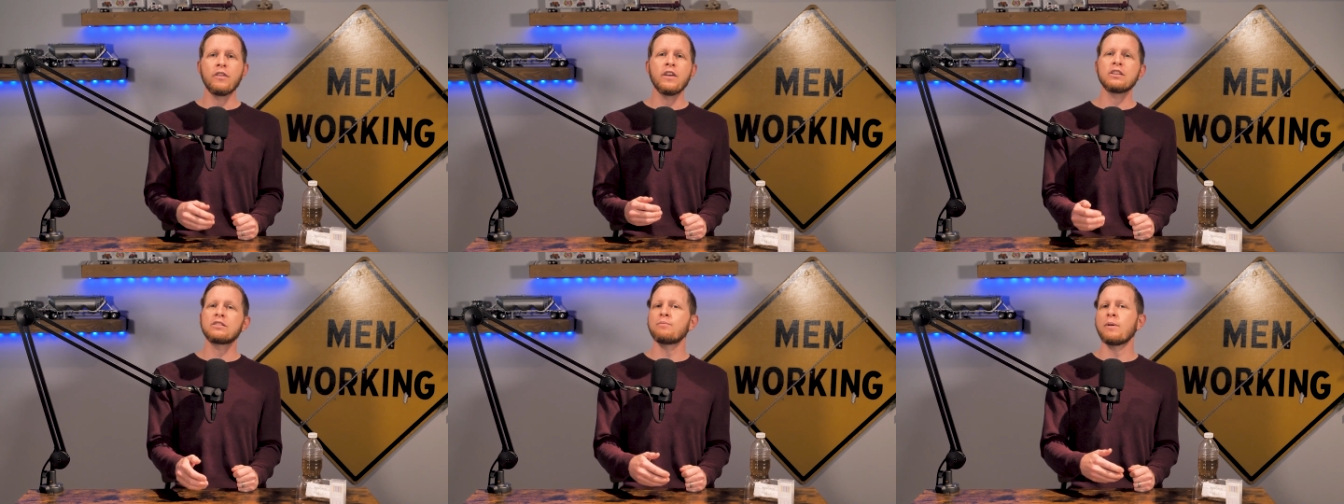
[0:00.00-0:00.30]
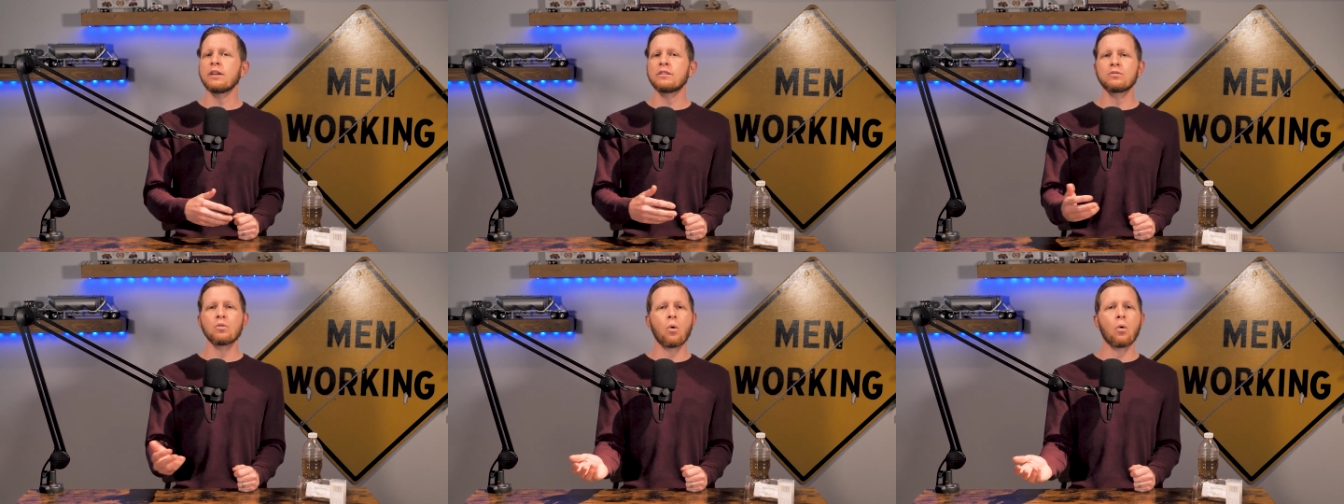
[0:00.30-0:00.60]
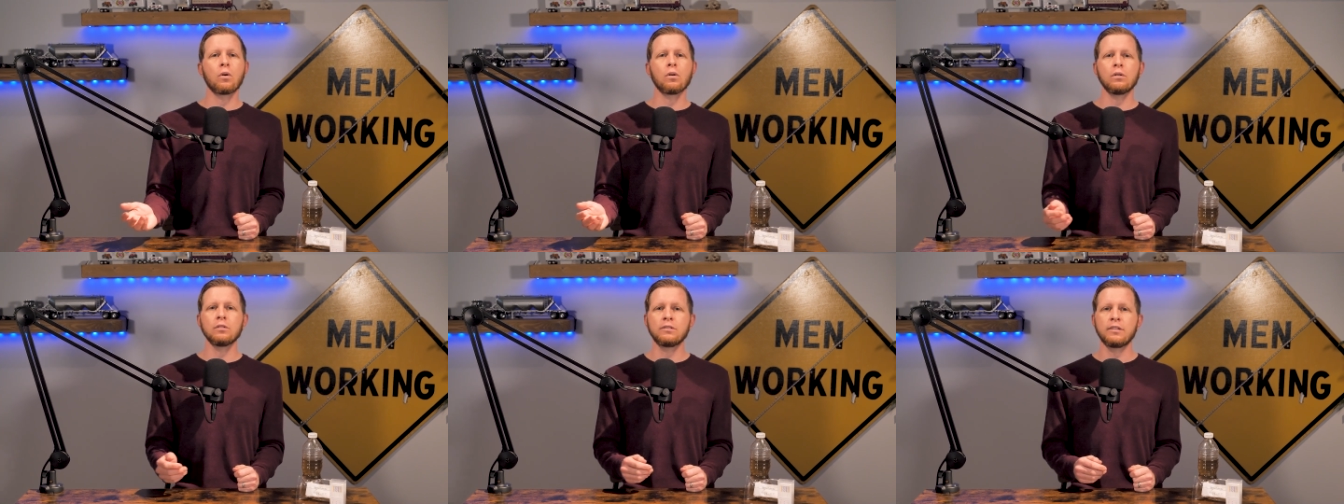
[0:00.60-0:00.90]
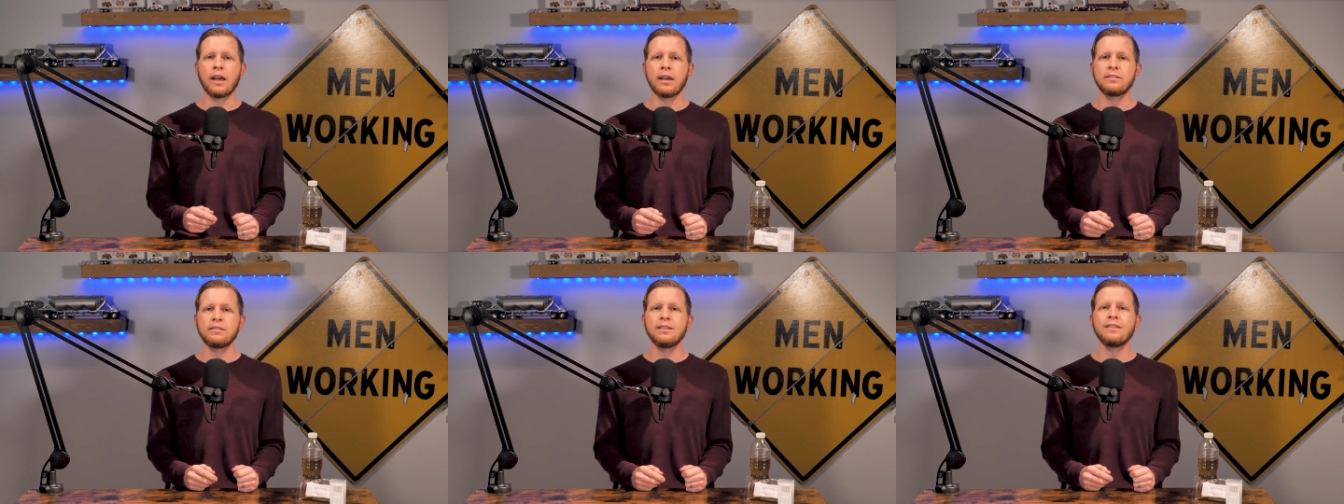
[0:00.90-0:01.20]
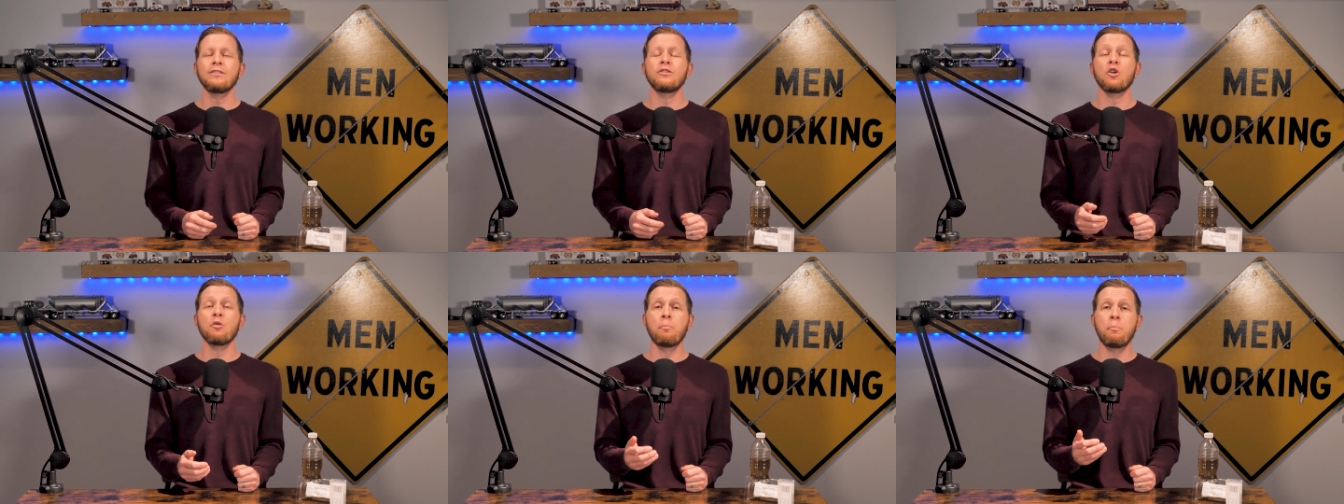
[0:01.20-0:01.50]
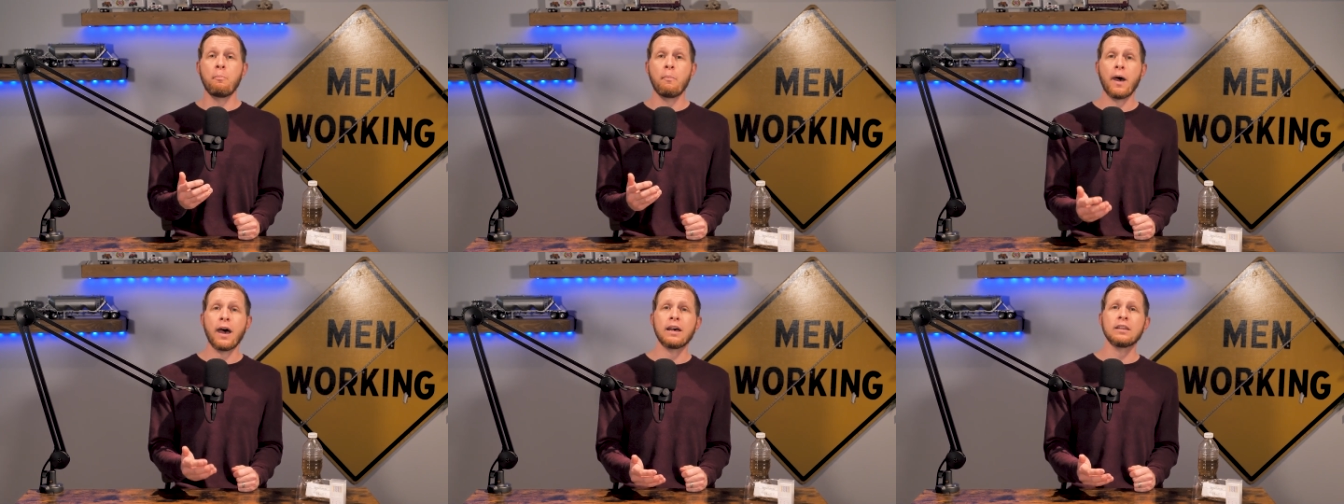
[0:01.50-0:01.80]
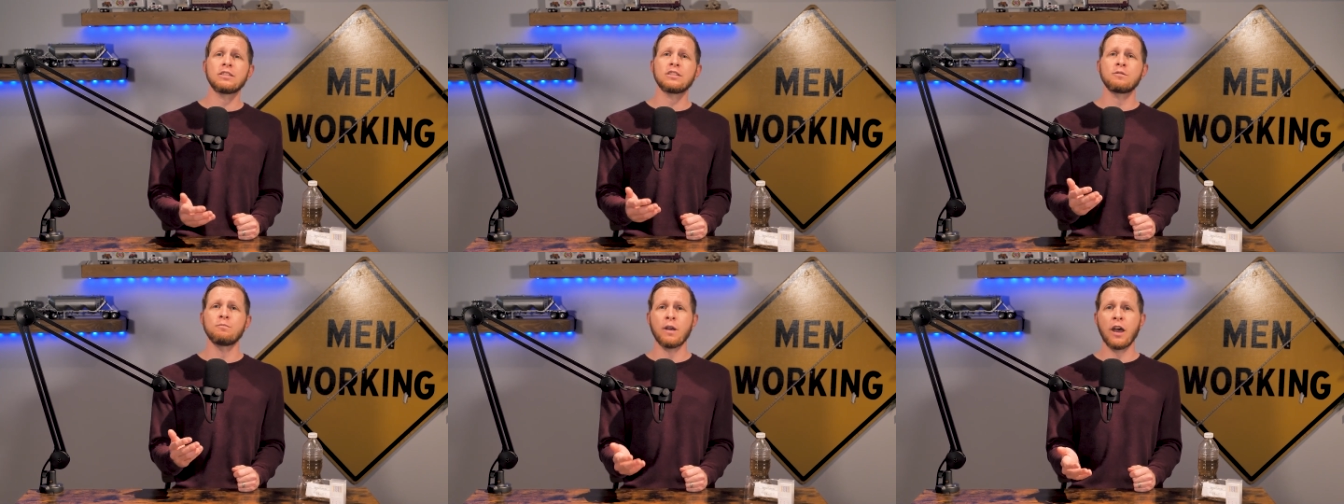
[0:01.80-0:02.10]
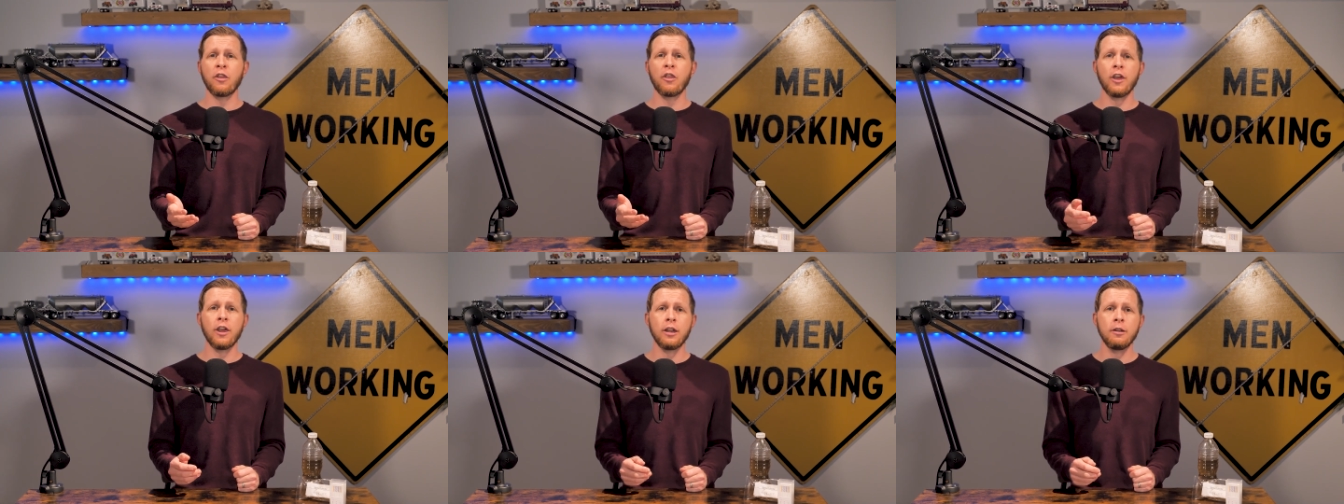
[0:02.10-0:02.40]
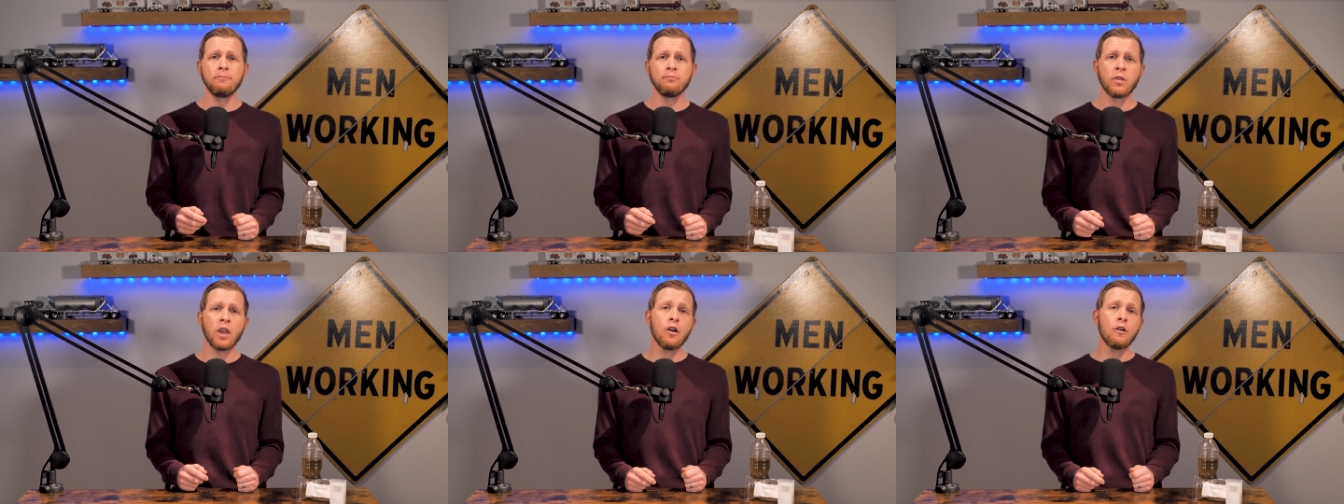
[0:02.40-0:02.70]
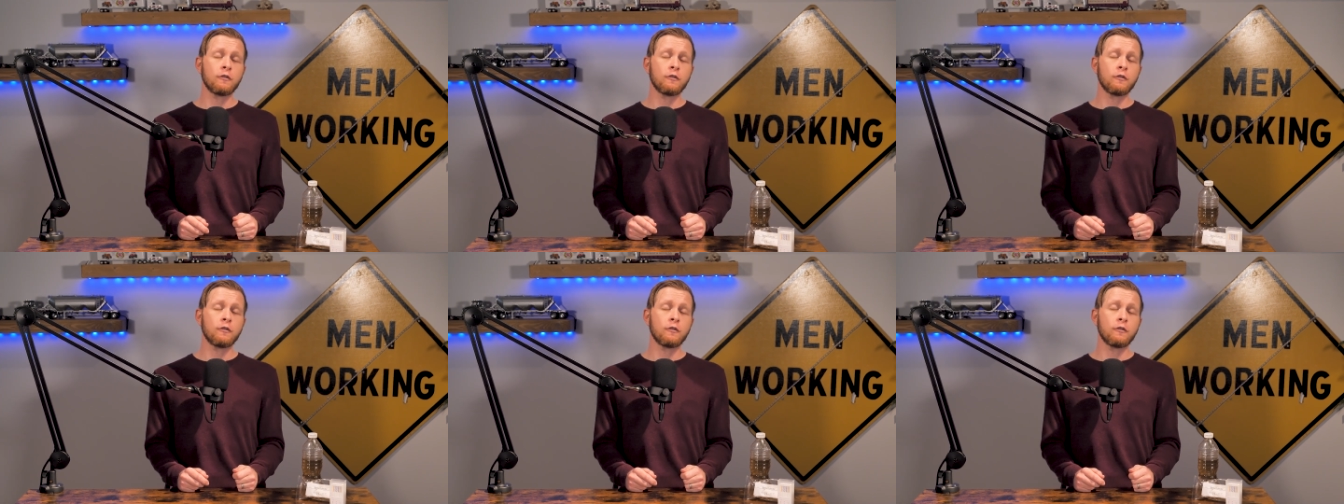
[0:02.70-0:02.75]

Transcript: This makes oral testing the best method